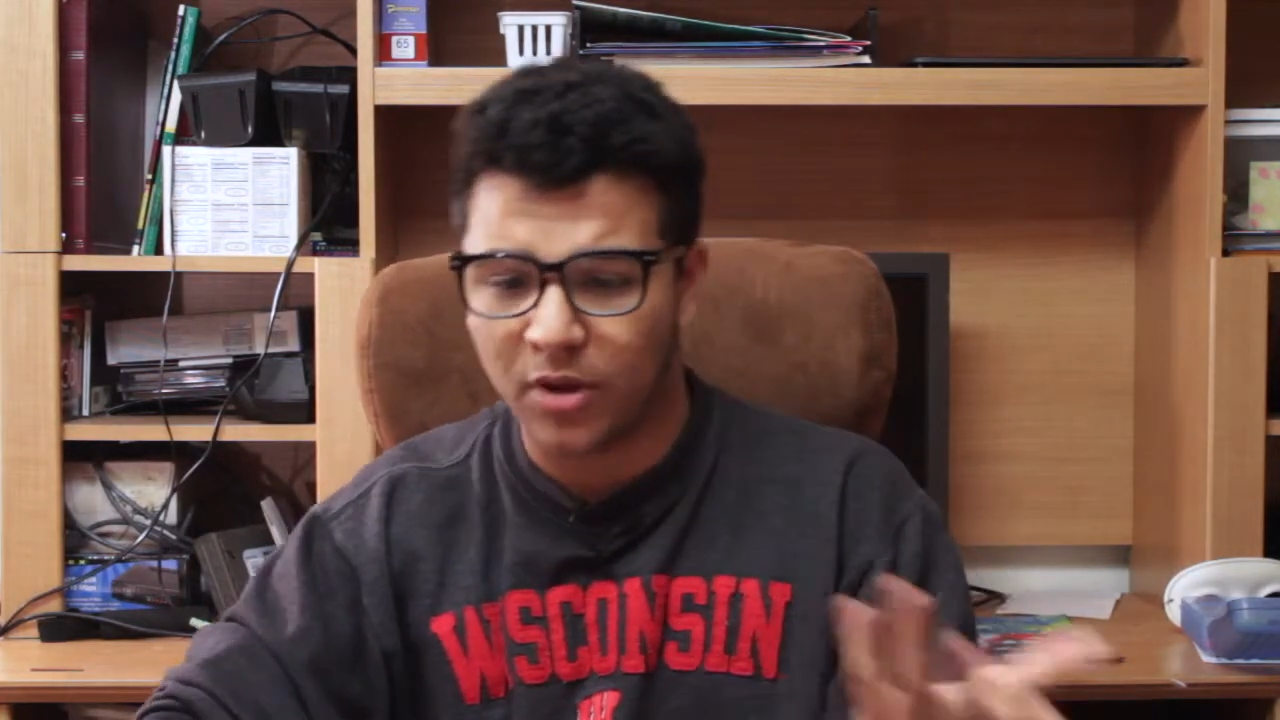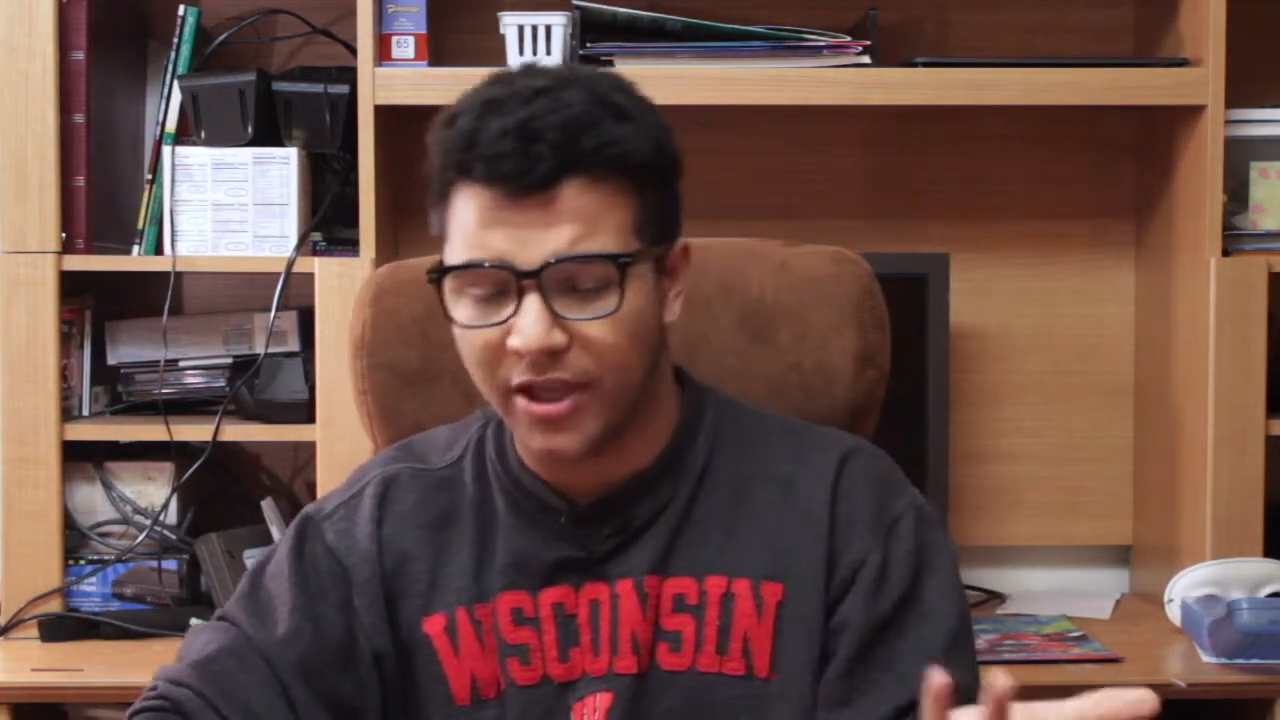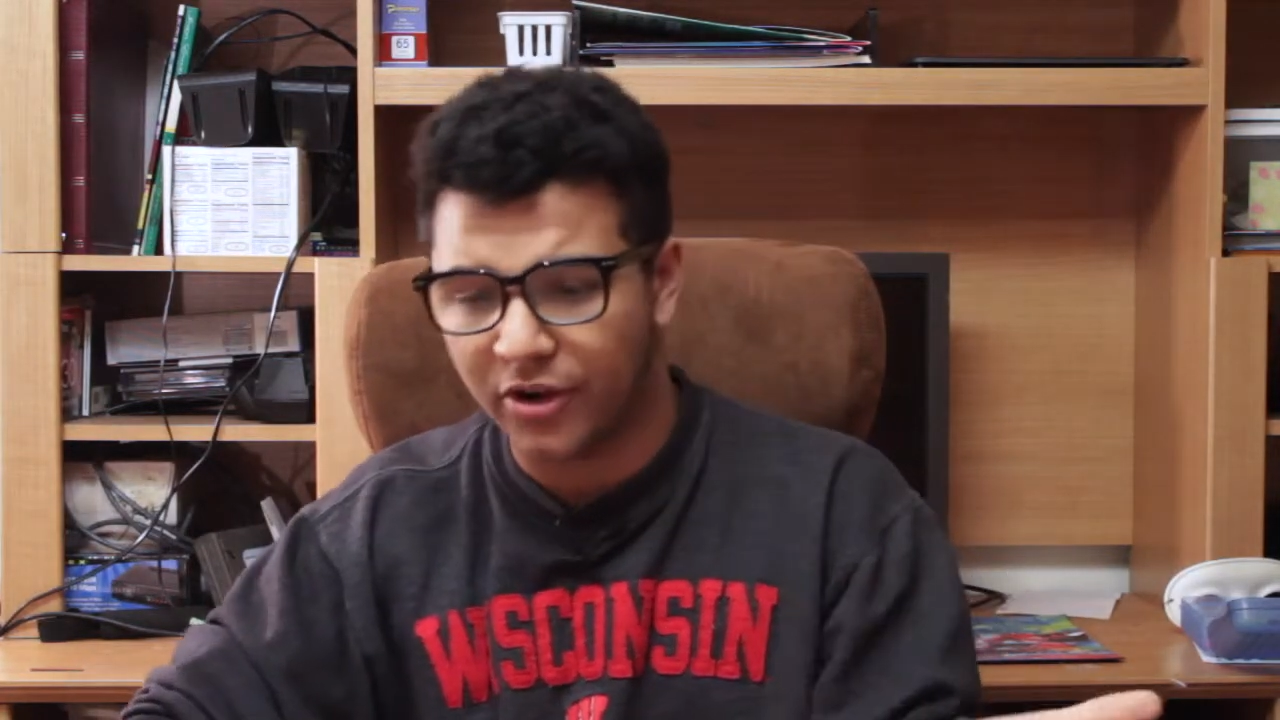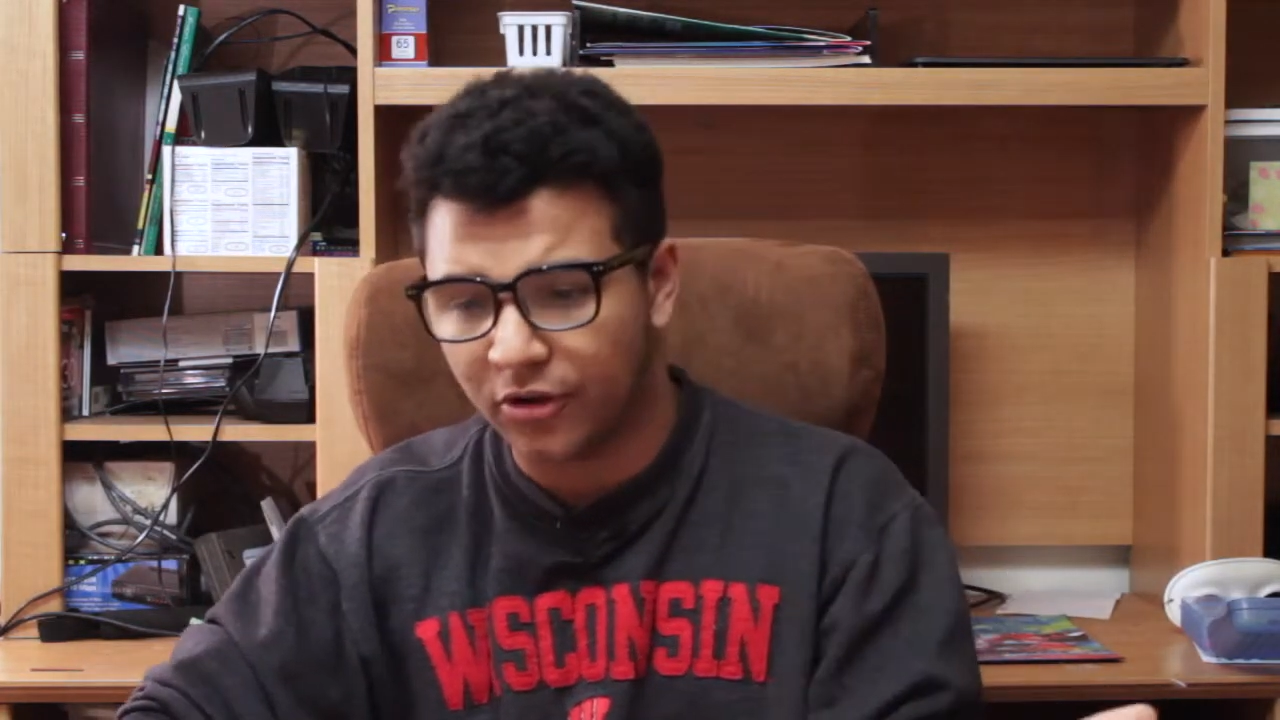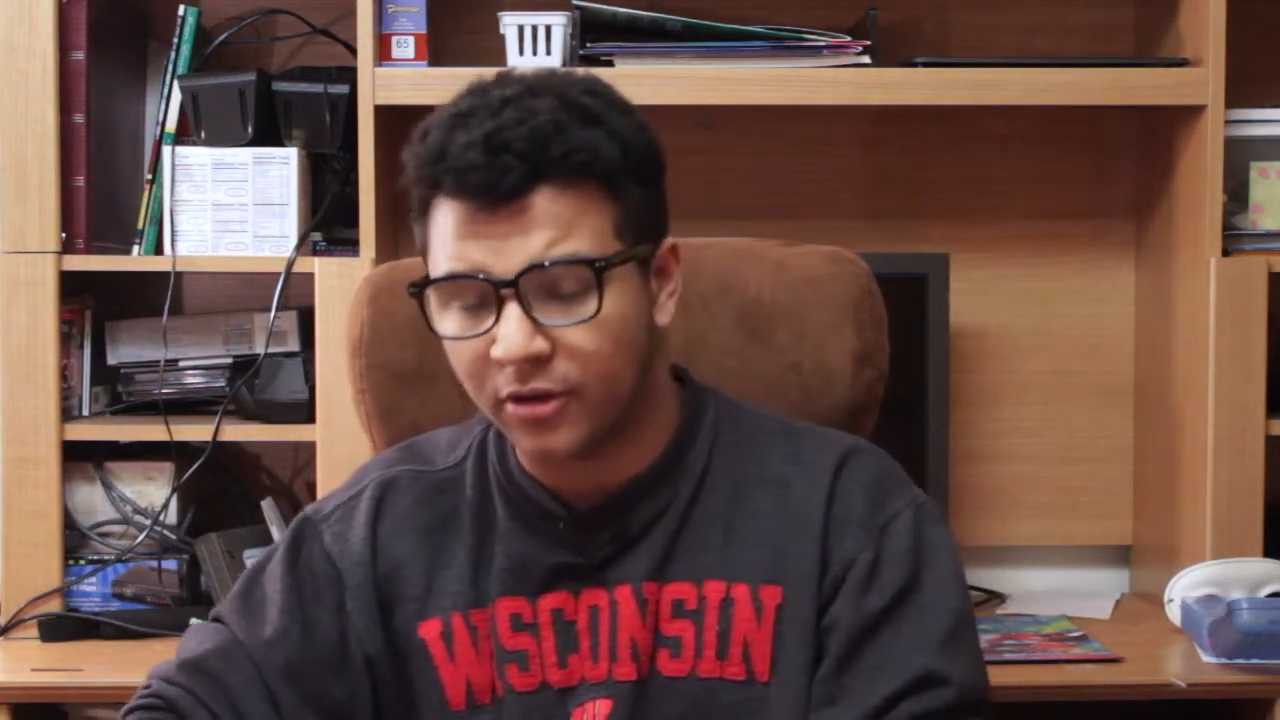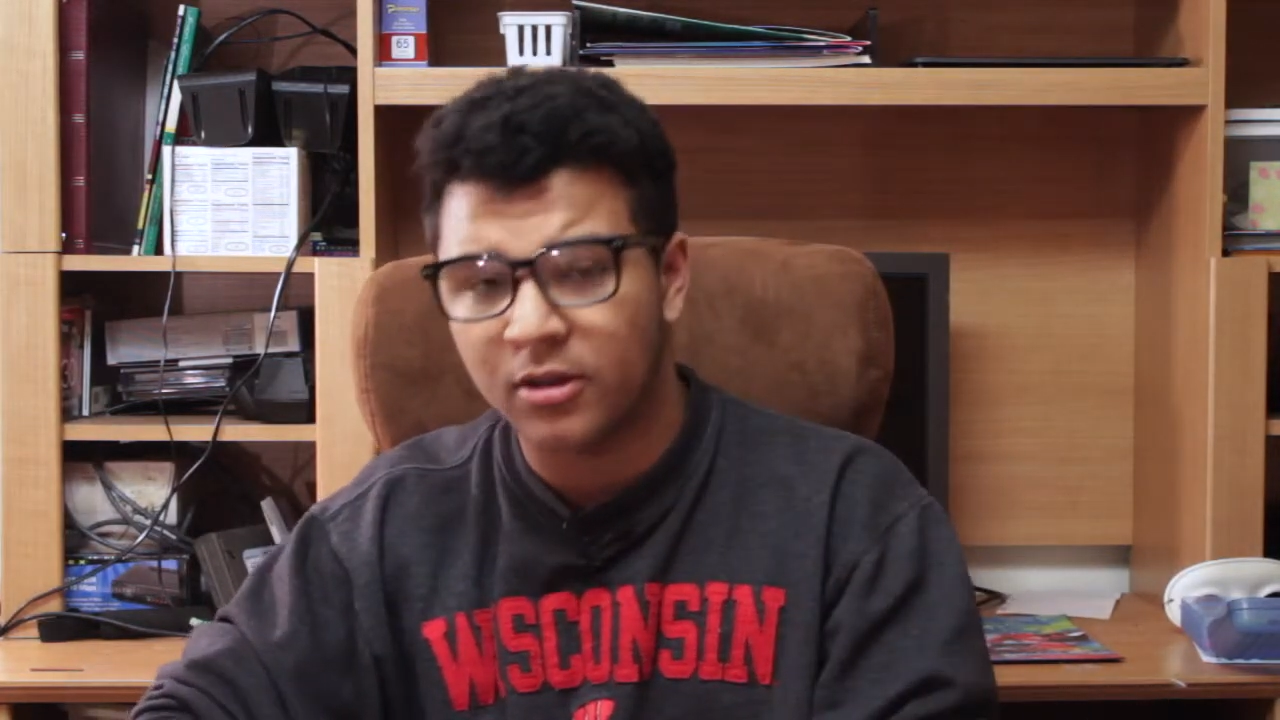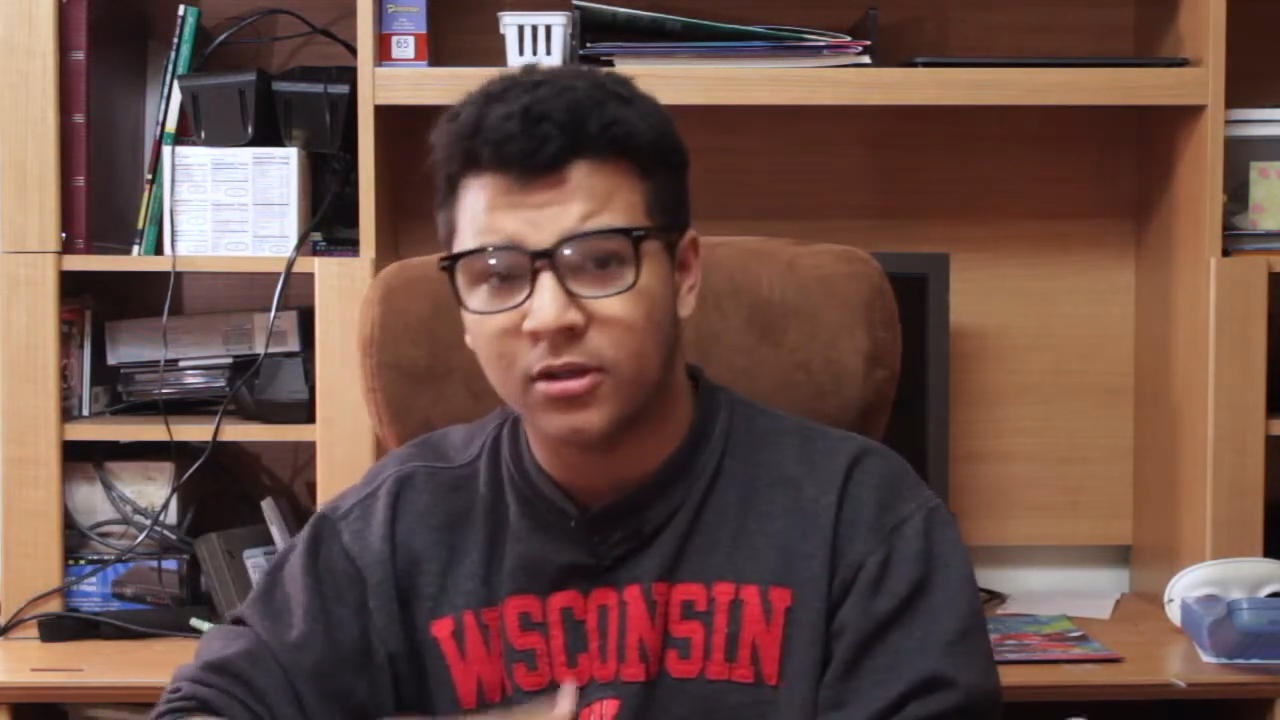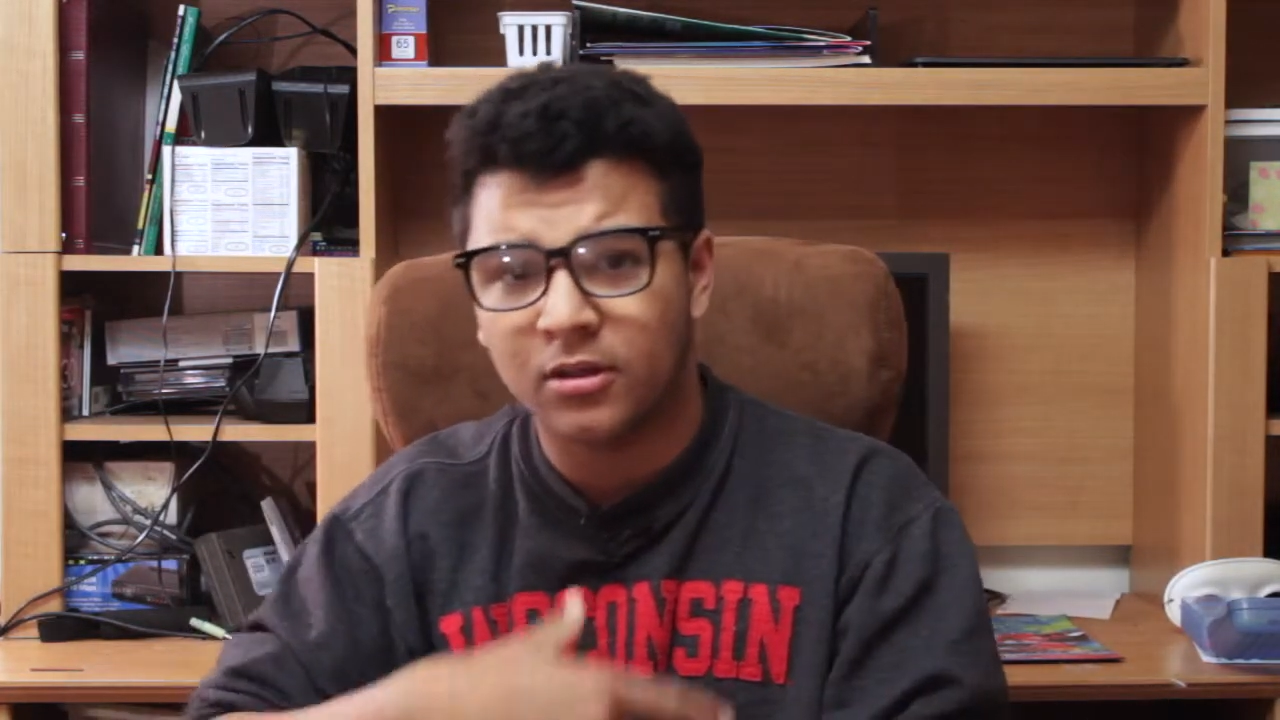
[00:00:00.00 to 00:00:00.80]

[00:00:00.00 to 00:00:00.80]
writer,